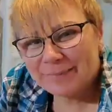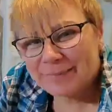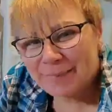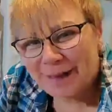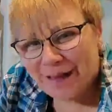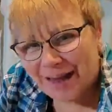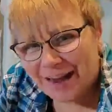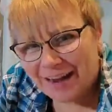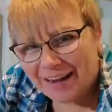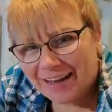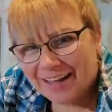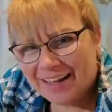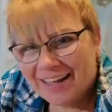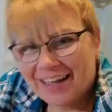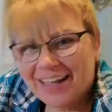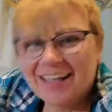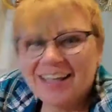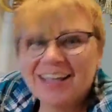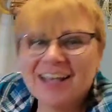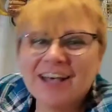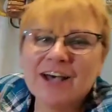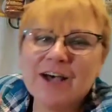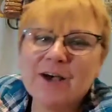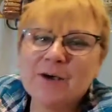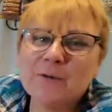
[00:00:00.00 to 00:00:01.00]
me come
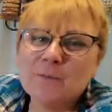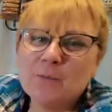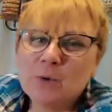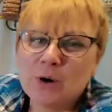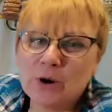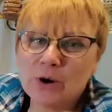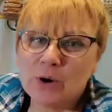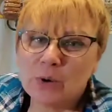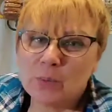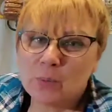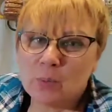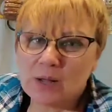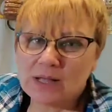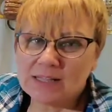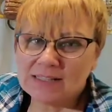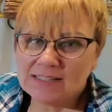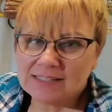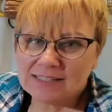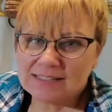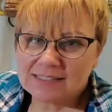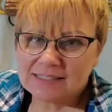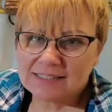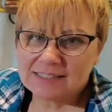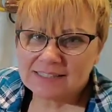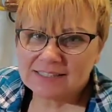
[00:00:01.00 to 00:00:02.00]
back. Where I
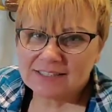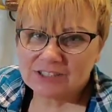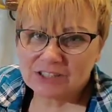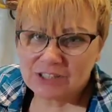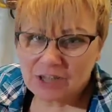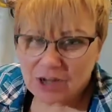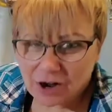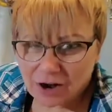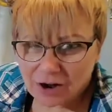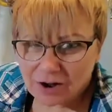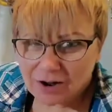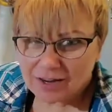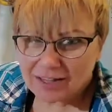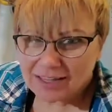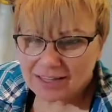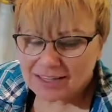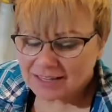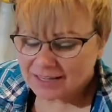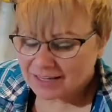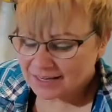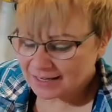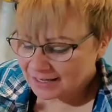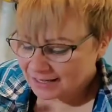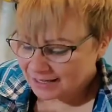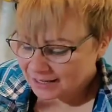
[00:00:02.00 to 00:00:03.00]
was
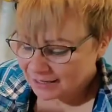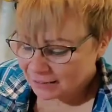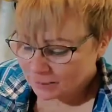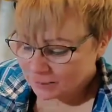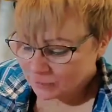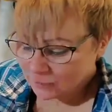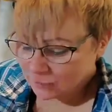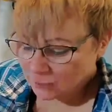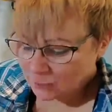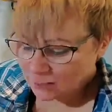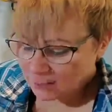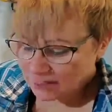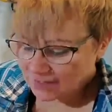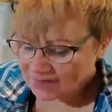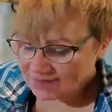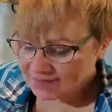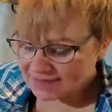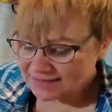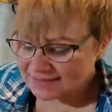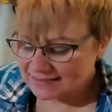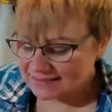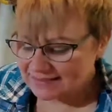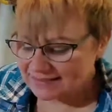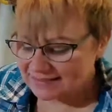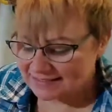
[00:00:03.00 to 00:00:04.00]
talking
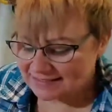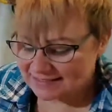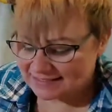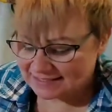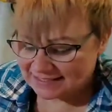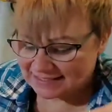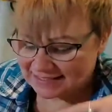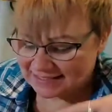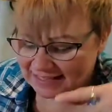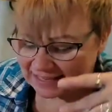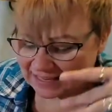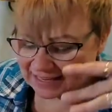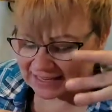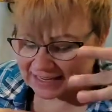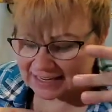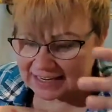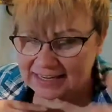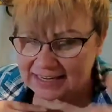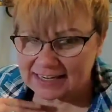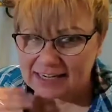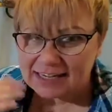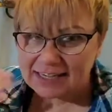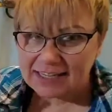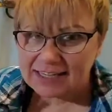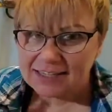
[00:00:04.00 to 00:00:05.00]
was
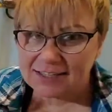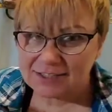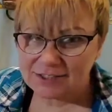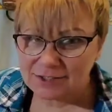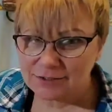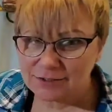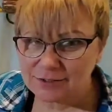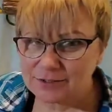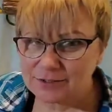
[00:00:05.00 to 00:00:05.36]
getting